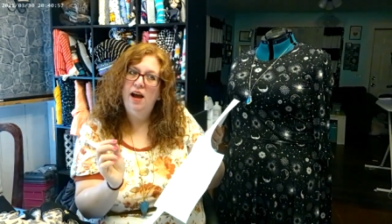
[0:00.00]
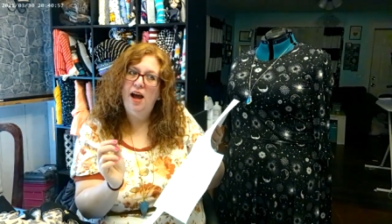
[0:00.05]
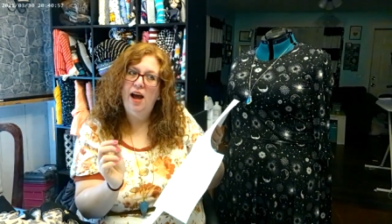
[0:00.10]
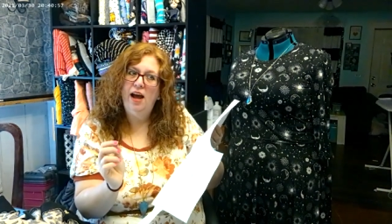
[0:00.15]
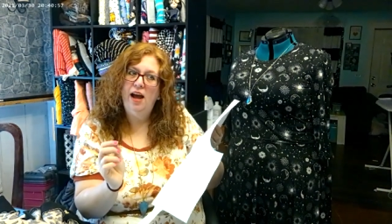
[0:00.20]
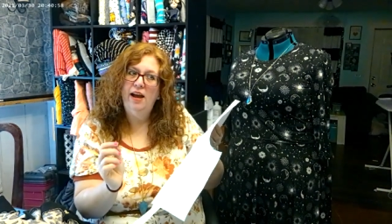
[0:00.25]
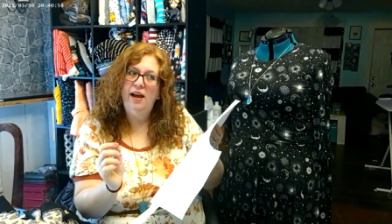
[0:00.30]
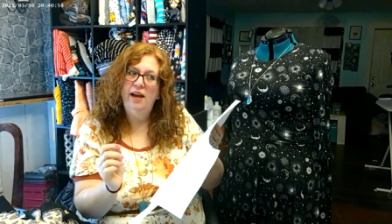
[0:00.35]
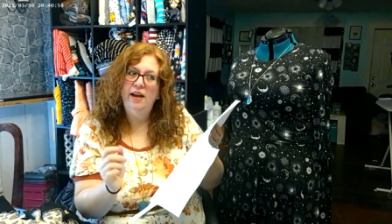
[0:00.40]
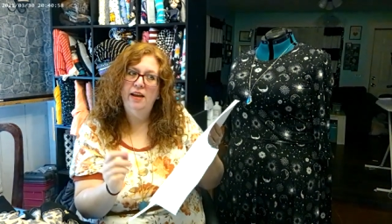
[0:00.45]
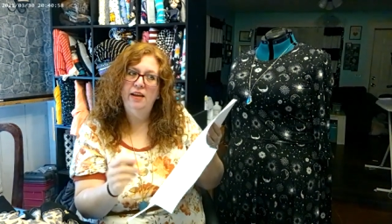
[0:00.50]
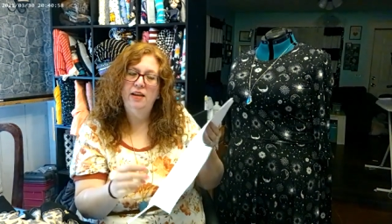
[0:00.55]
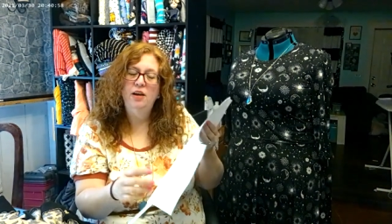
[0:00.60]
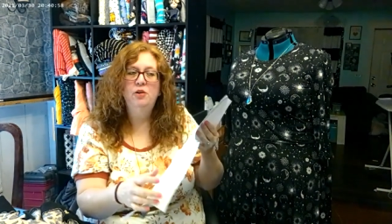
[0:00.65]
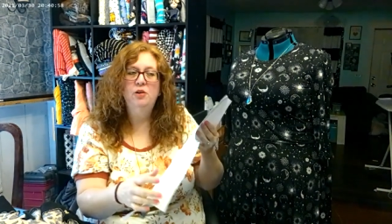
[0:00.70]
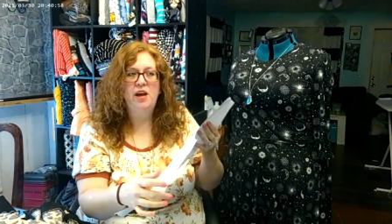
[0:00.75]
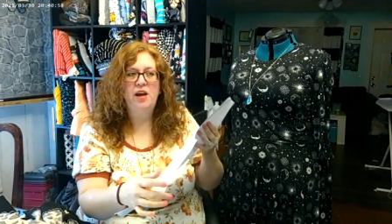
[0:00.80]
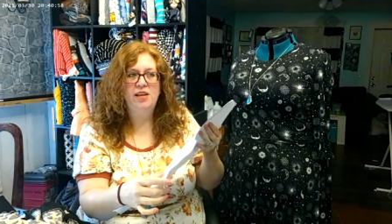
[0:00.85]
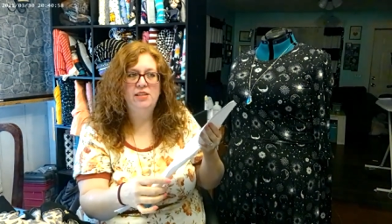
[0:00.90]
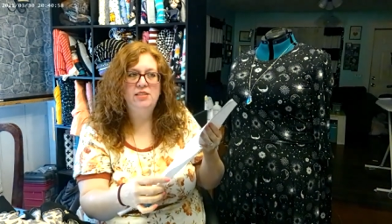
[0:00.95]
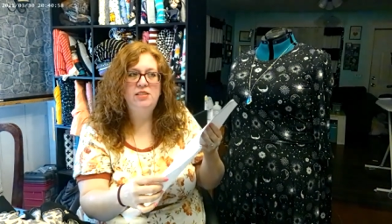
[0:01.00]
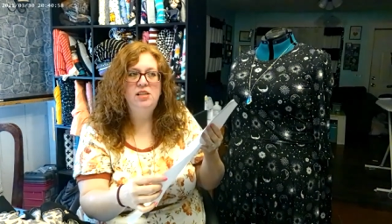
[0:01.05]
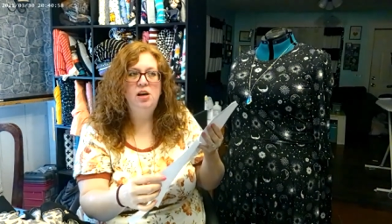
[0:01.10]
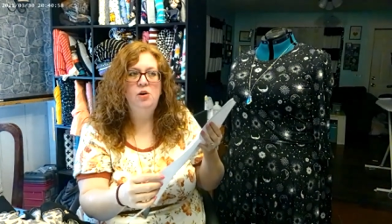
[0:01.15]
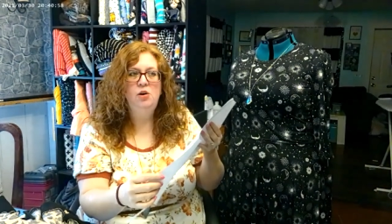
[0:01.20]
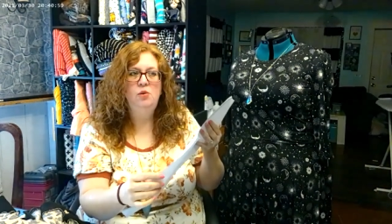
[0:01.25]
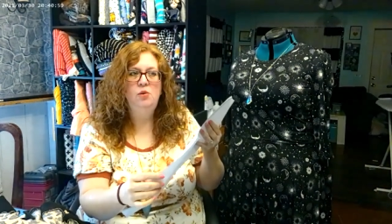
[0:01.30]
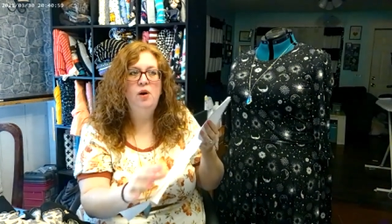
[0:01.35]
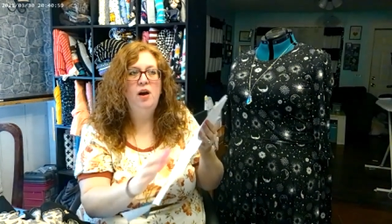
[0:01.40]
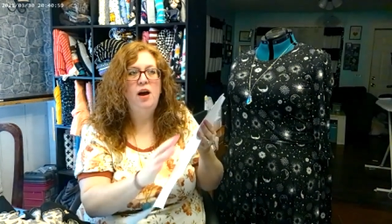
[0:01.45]
I, okay,
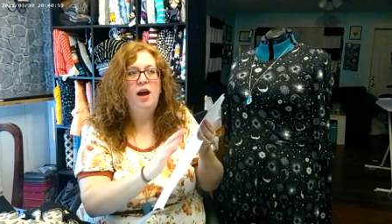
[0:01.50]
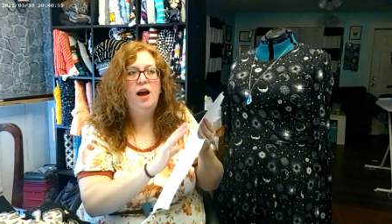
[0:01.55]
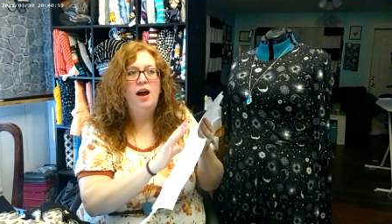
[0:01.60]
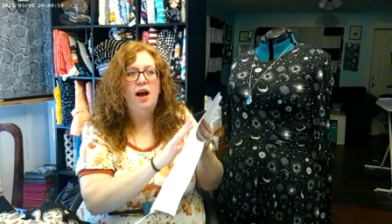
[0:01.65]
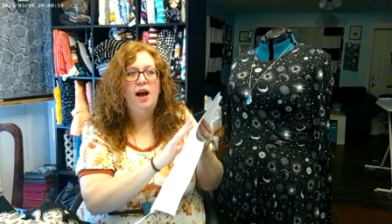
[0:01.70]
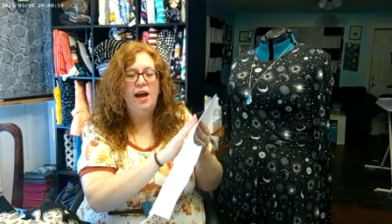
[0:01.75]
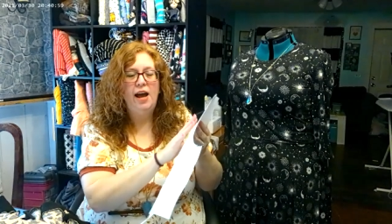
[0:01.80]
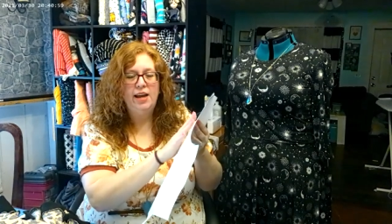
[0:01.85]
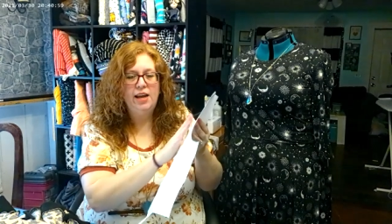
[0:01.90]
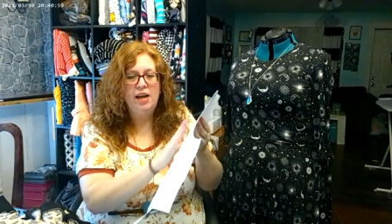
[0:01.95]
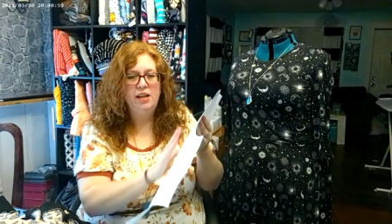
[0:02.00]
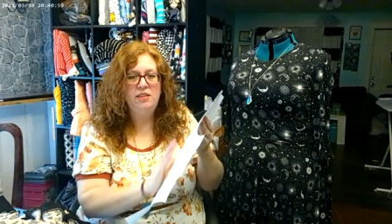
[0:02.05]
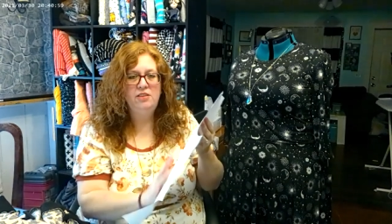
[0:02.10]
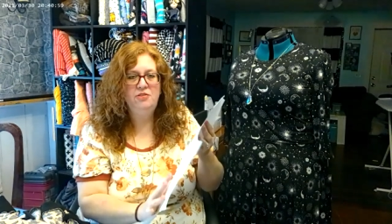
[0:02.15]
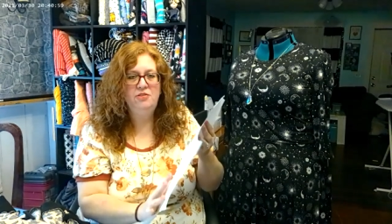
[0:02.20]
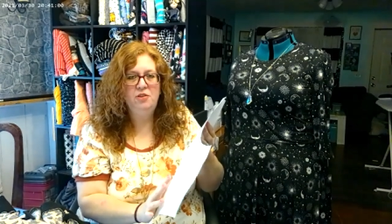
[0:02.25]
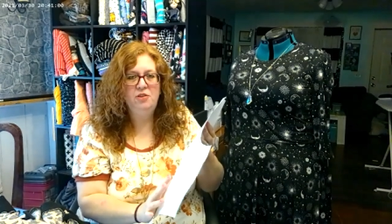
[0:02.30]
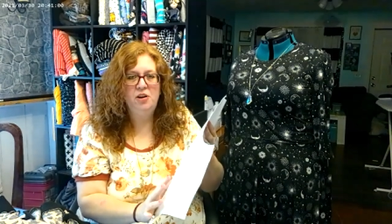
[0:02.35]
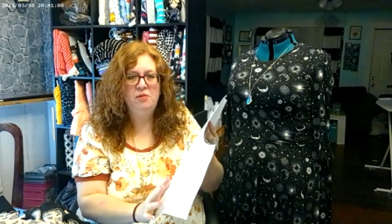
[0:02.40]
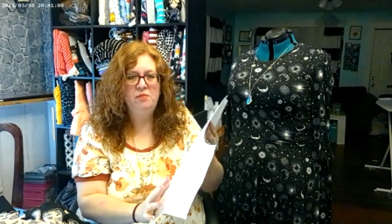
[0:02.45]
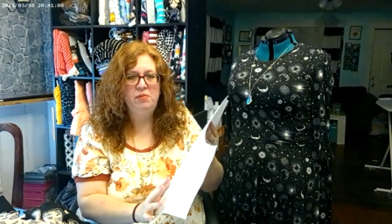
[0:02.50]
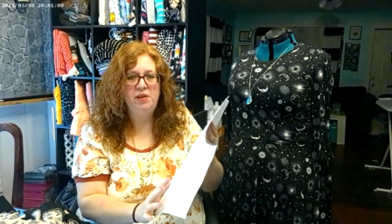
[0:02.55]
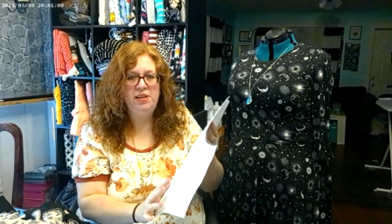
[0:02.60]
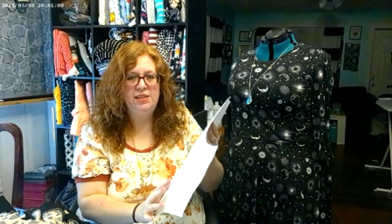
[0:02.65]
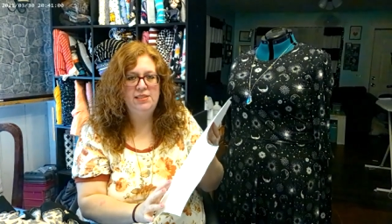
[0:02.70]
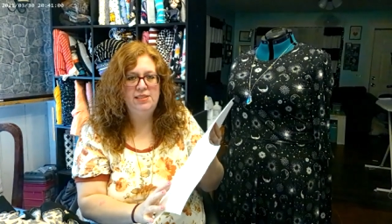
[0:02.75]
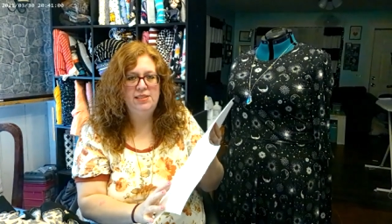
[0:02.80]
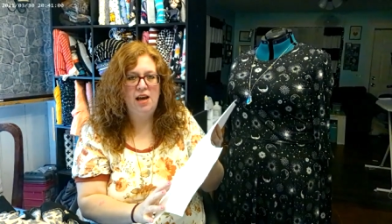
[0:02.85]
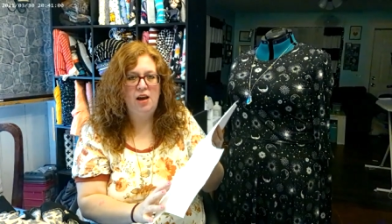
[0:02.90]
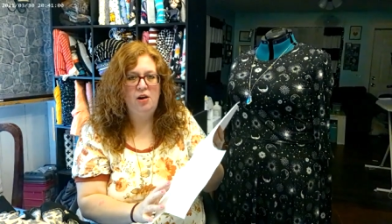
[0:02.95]
so I cut the front
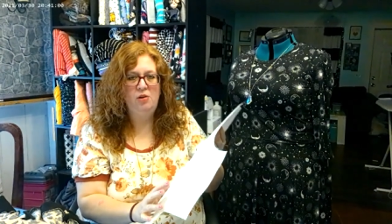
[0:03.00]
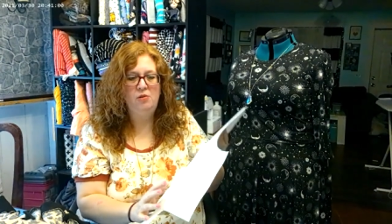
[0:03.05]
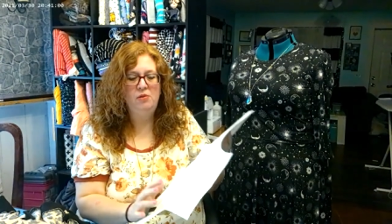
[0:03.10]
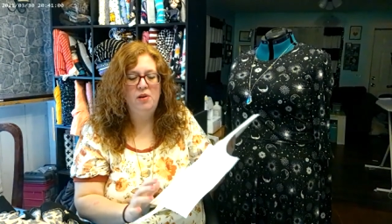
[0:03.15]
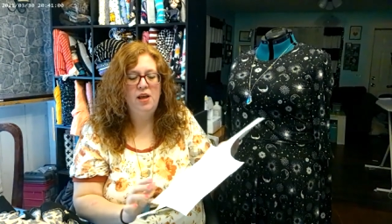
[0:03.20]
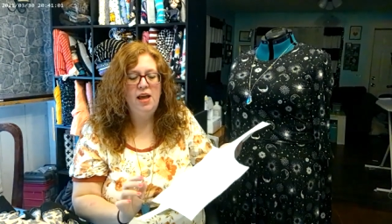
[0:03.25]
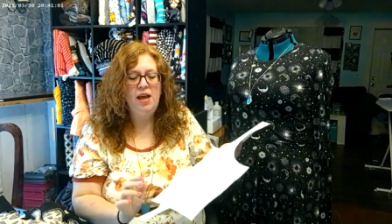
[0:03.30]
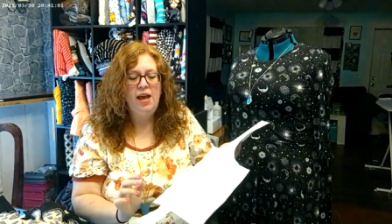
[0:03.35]
piece out.